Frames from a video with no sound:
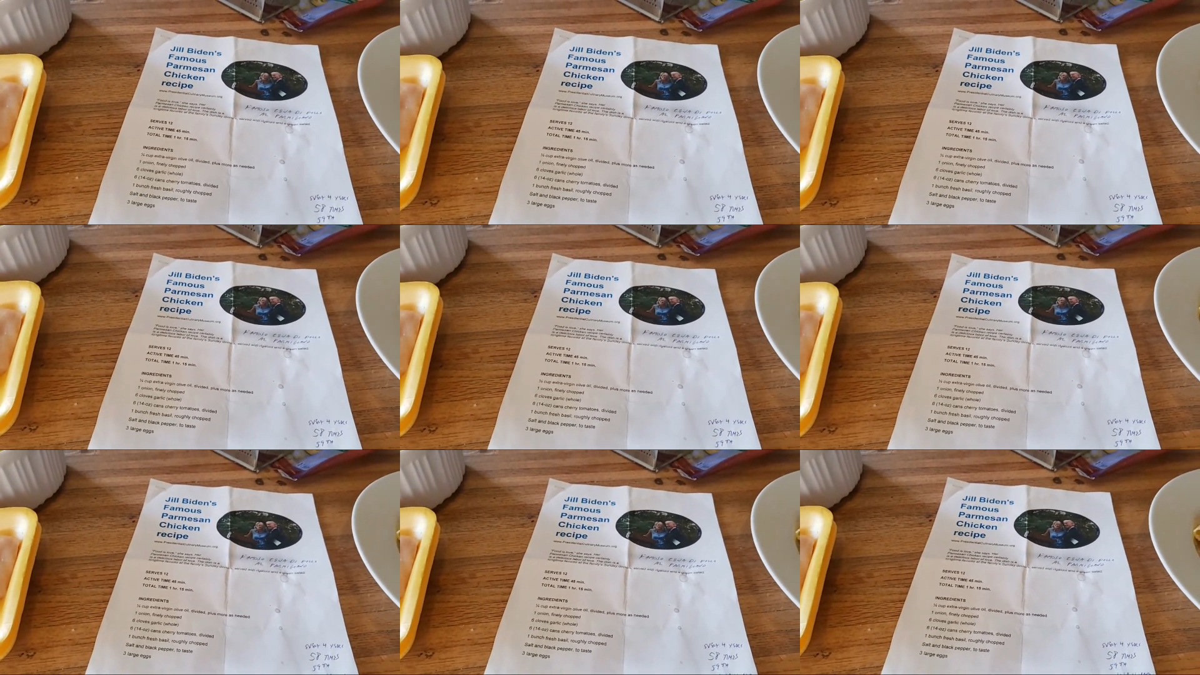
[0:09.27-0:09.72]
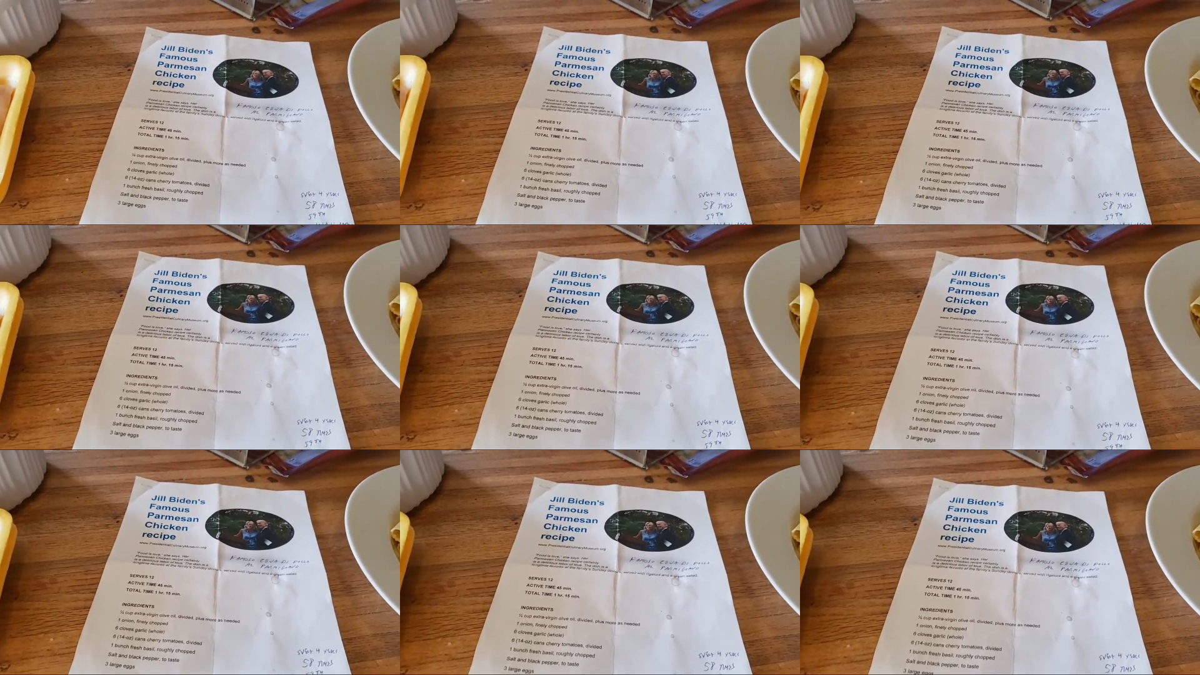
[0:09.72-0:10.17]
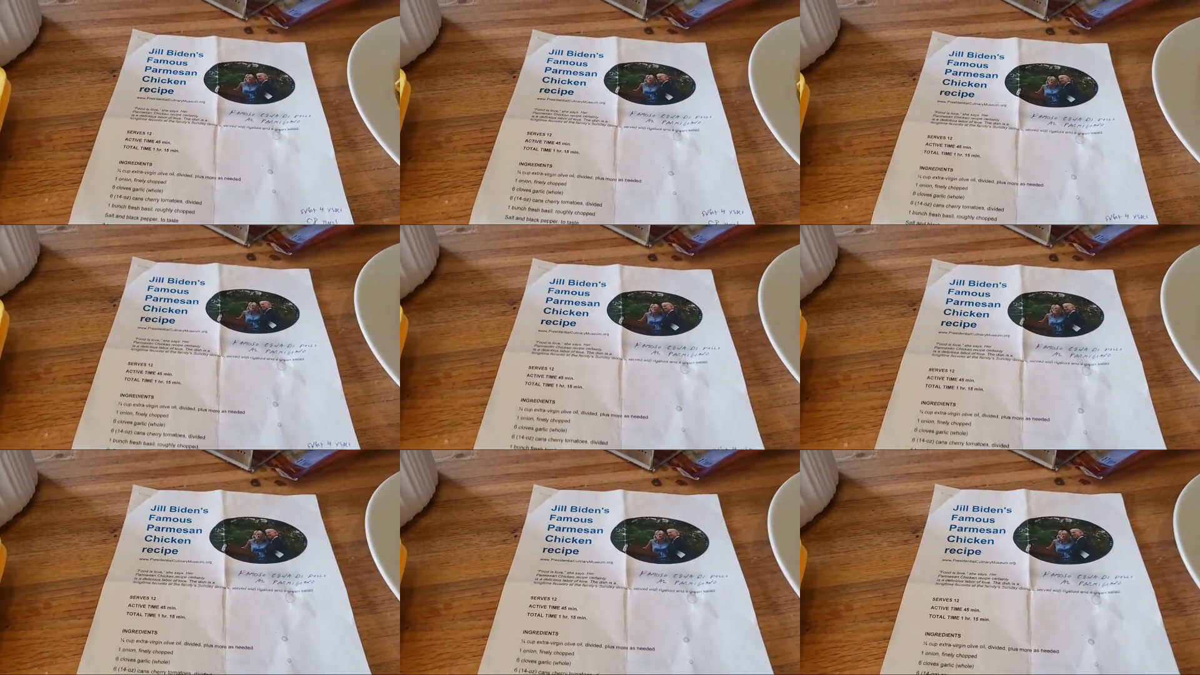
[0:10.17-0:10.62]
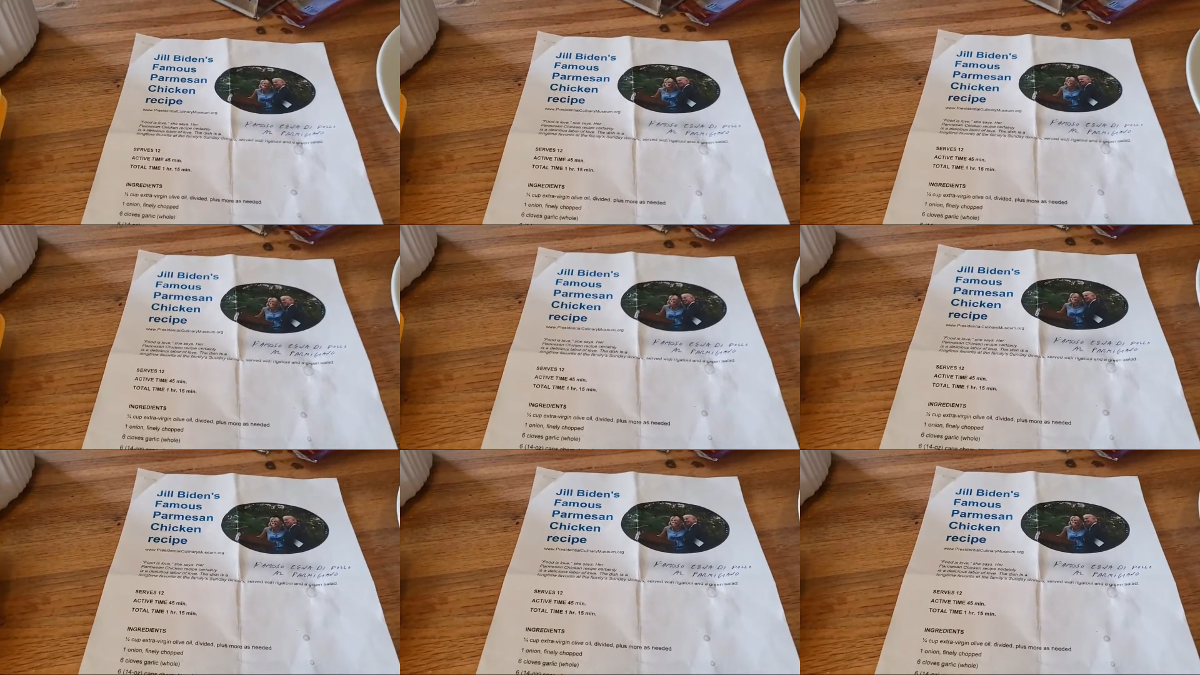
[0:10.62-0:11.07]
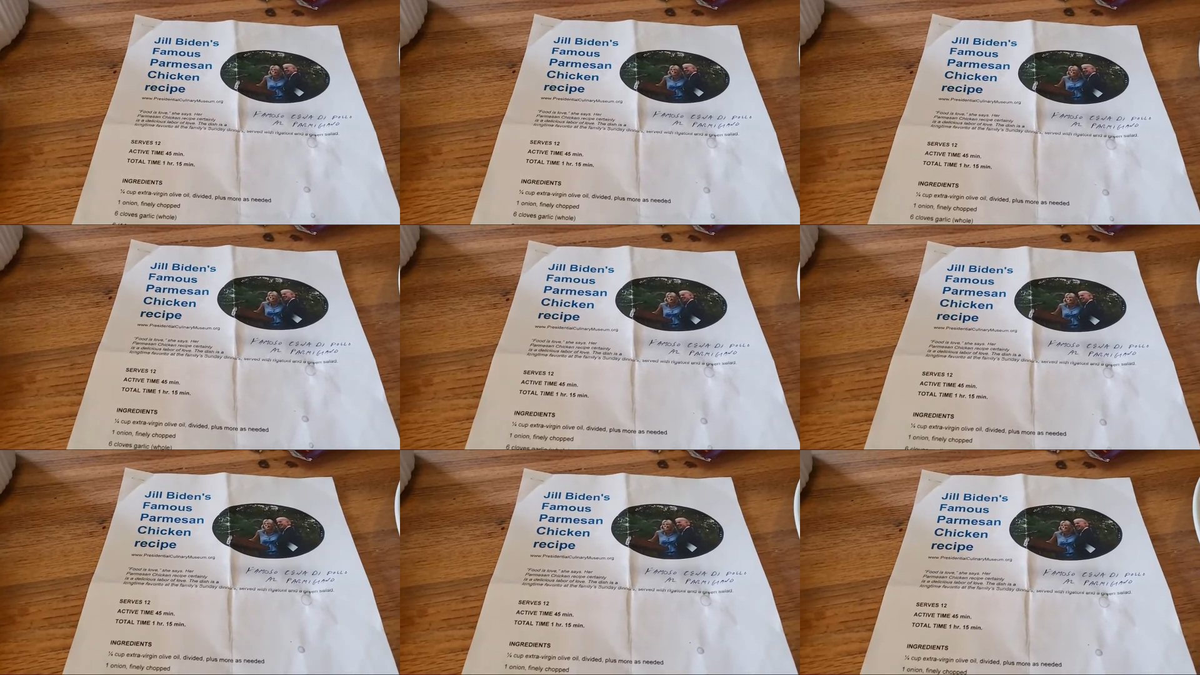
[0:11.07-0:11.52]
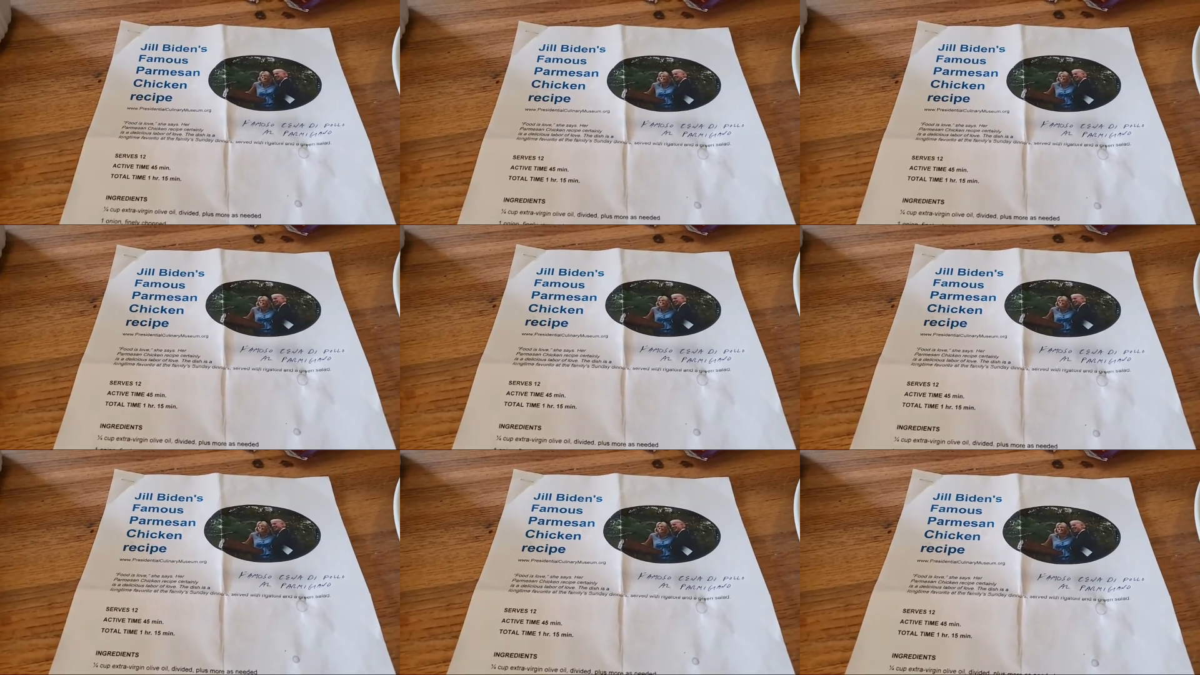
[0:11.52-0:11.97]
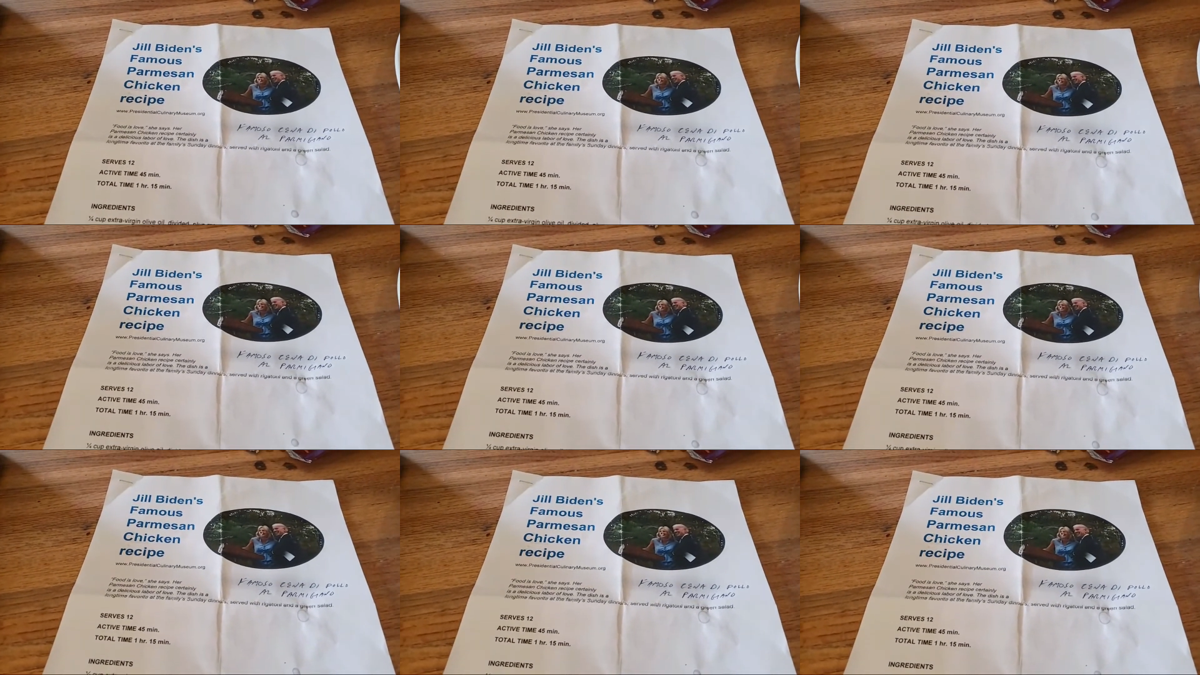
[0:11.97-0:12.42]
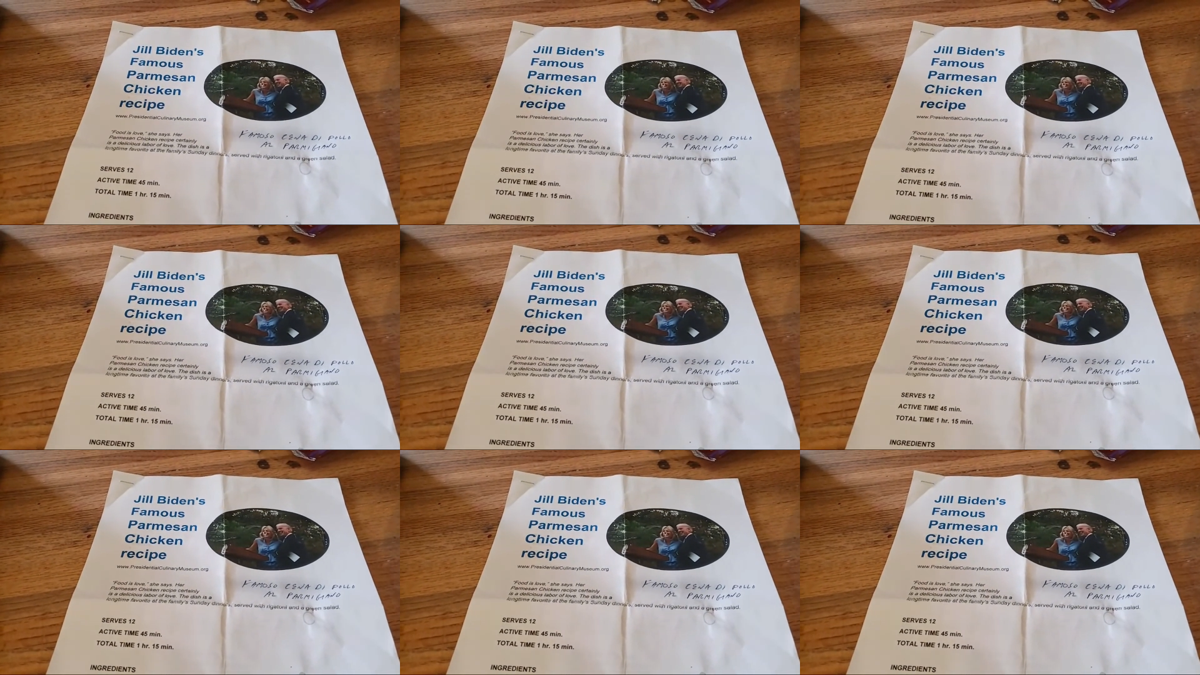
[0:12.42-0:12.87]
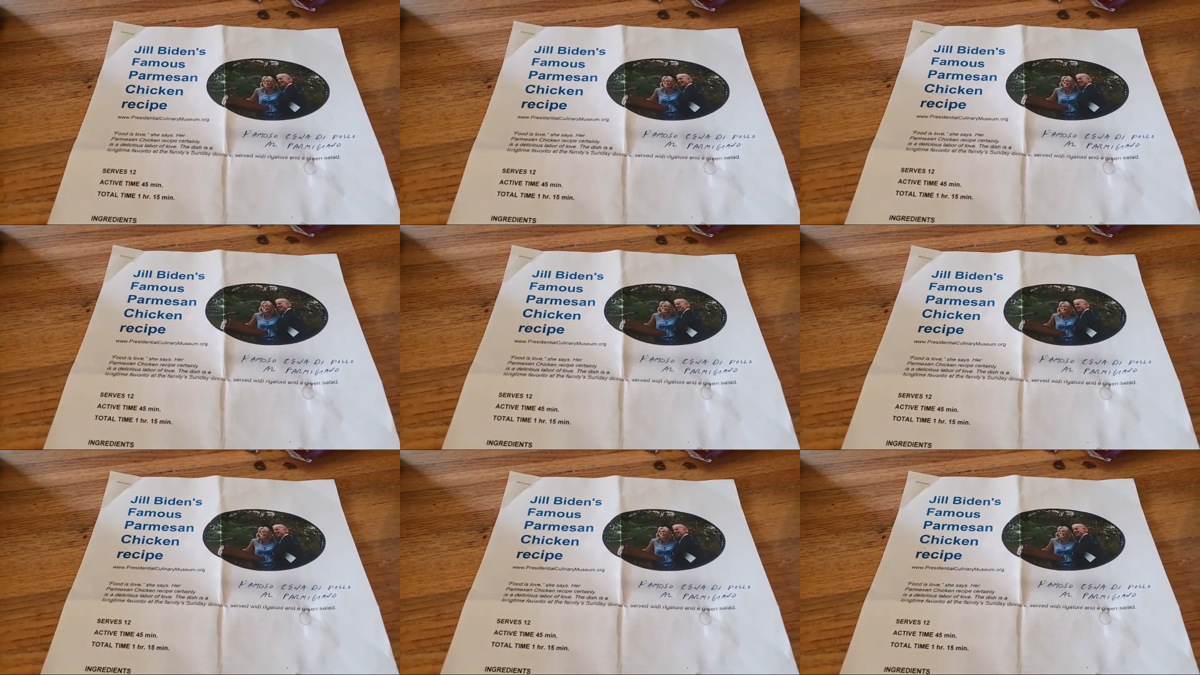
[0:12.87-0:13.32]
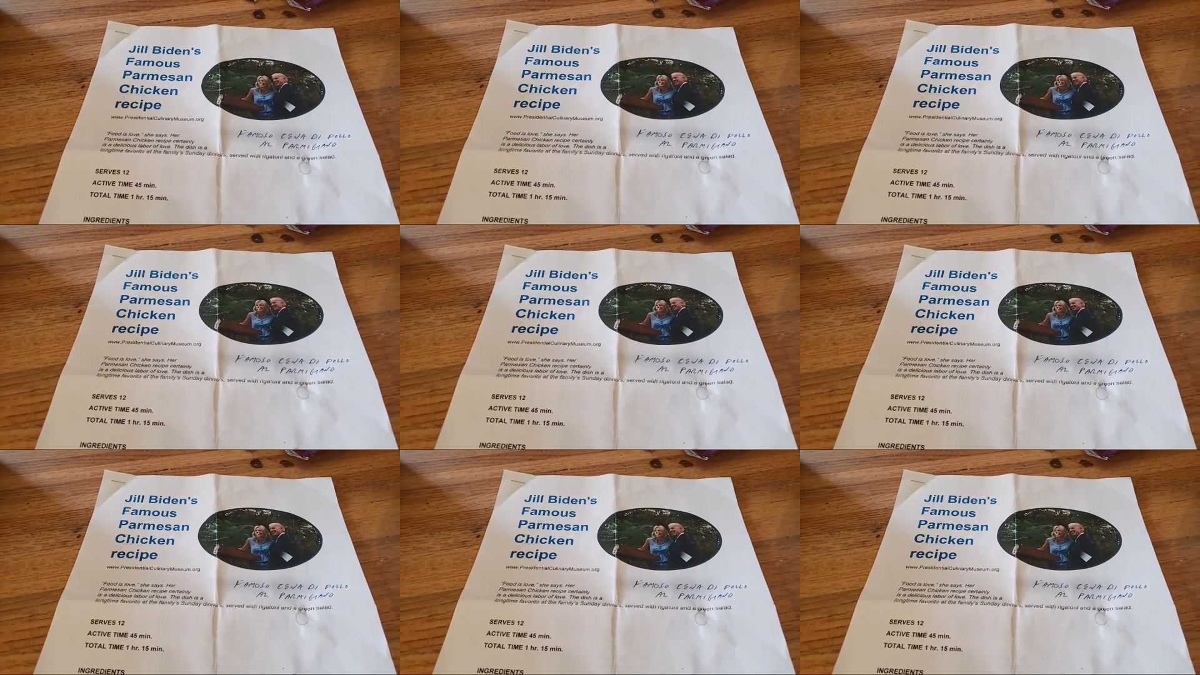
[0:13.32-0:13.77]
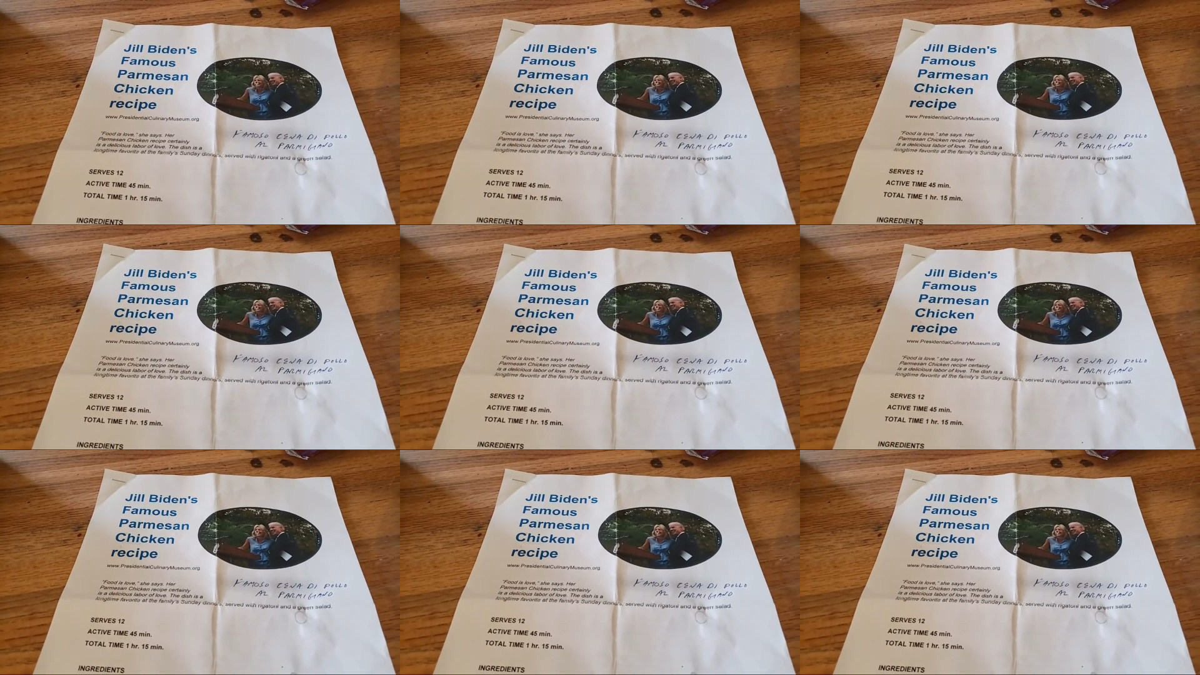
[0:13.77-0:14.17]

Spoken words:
No face is visible, so there are no lips to read.